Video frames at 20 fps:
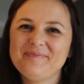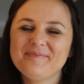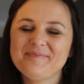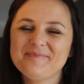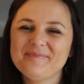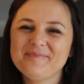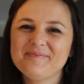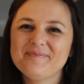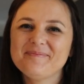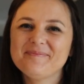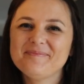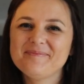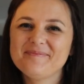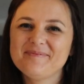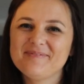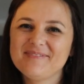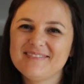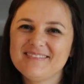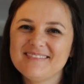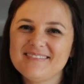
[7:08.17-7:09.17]

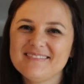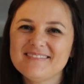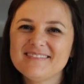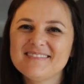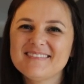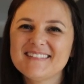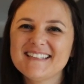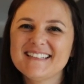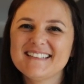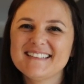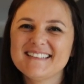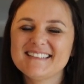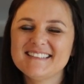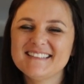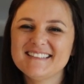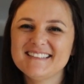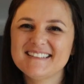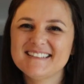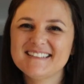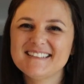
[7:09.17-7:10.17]
This person isn't speaking.